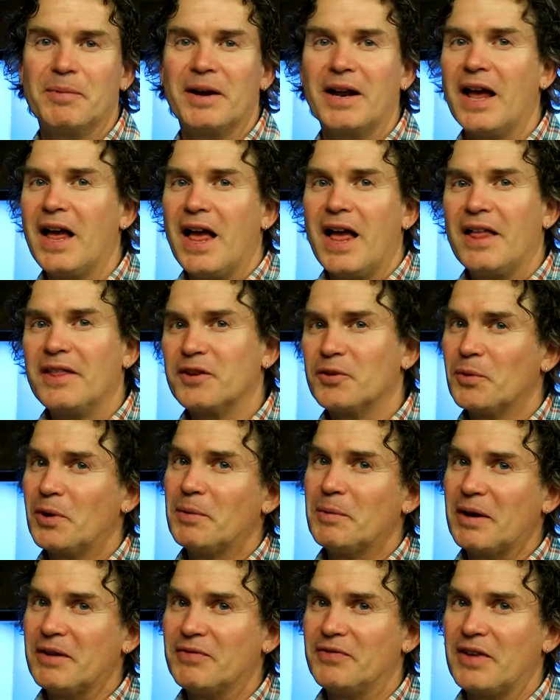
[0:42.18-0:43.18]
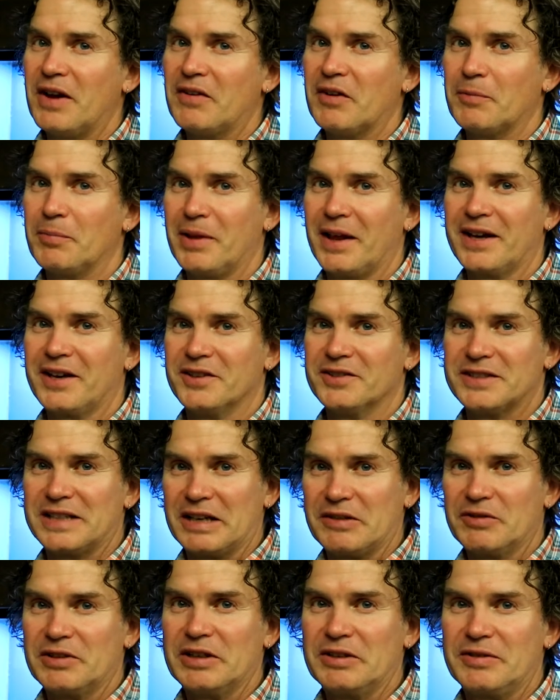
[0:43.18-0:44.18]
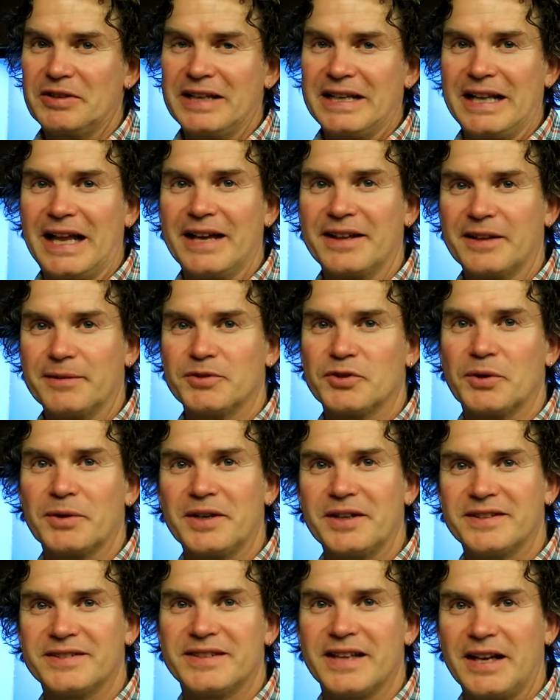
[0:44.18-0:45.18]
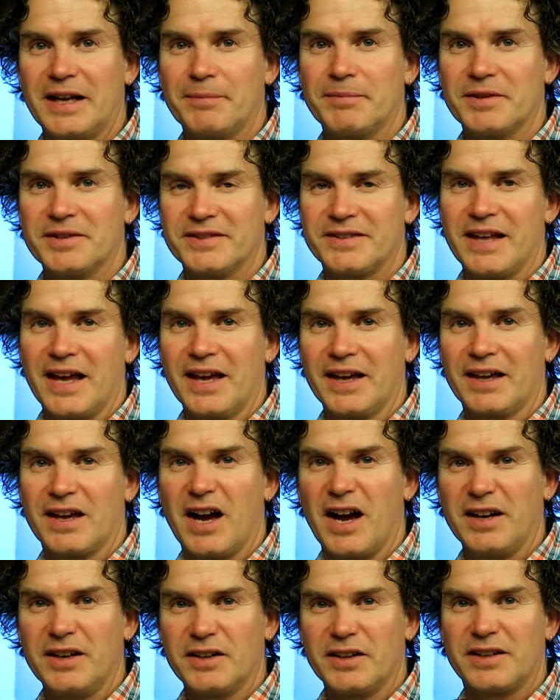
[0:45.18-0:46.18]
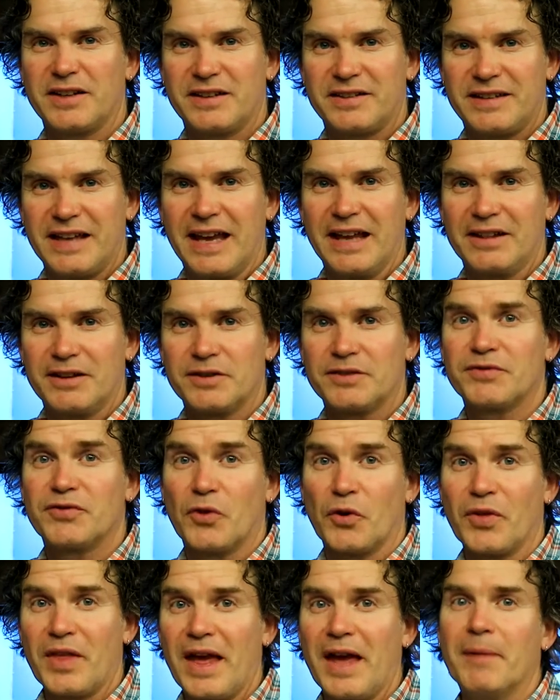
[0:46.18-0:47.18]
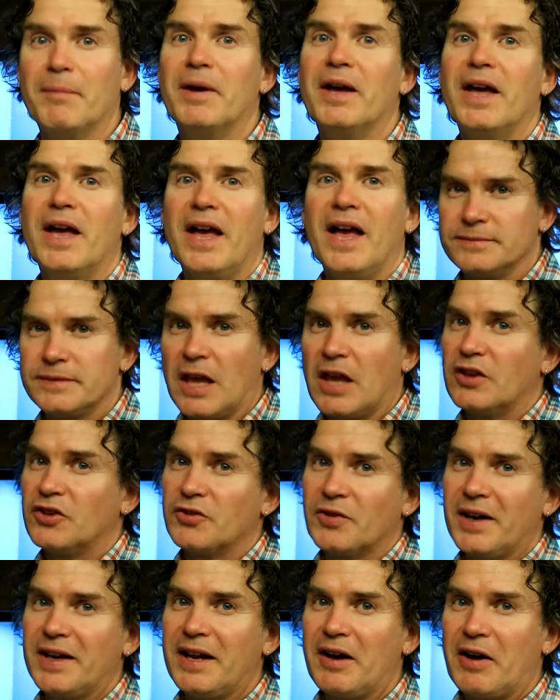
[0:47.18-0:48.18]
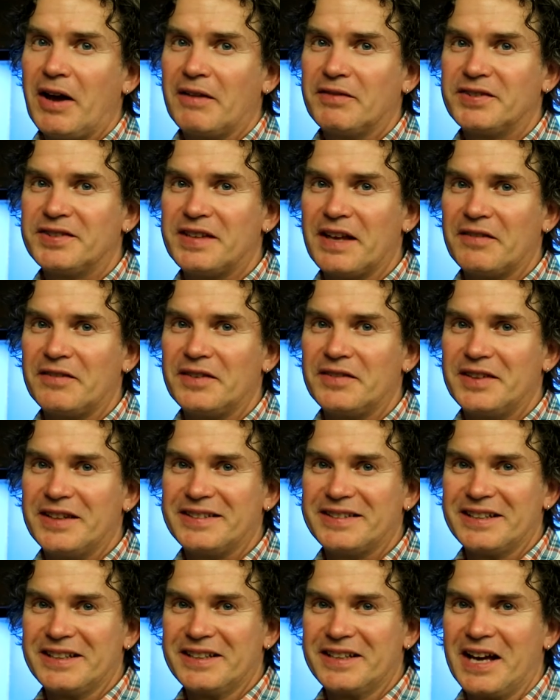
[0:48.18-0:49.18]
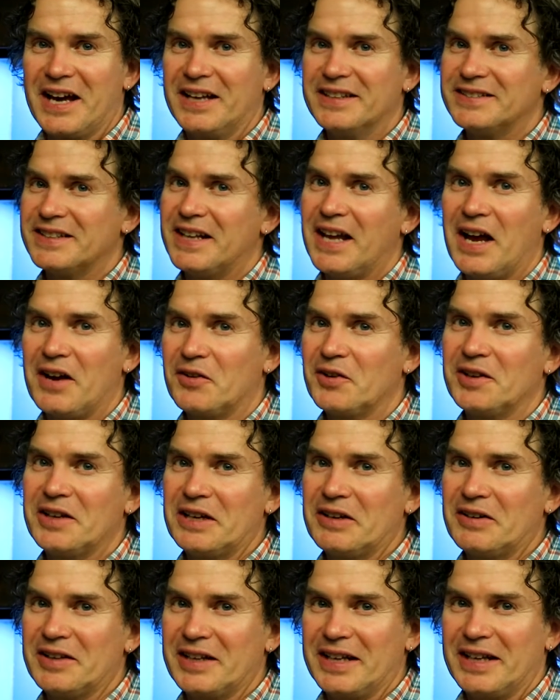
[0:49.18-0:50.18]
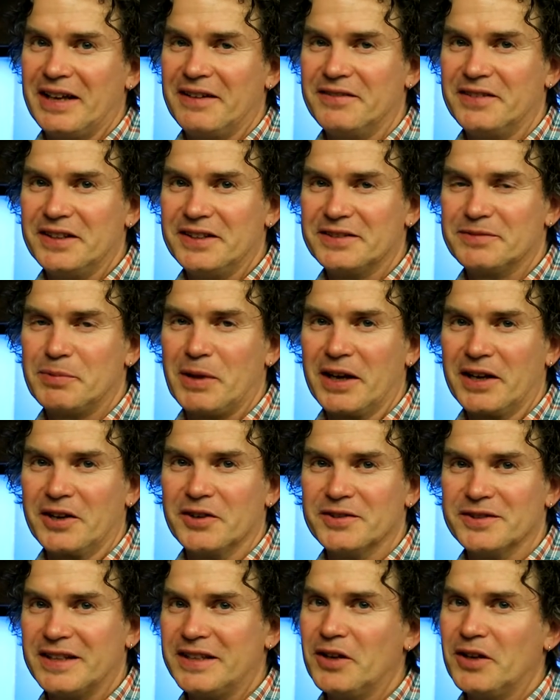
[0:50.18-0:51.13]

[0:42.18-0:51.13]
But they're one of my favorite plecos and I really, really like them so I'm gonna set up this tank kind of tailored for them. So right now I have seven of these little guys, and I really, really love these plecos.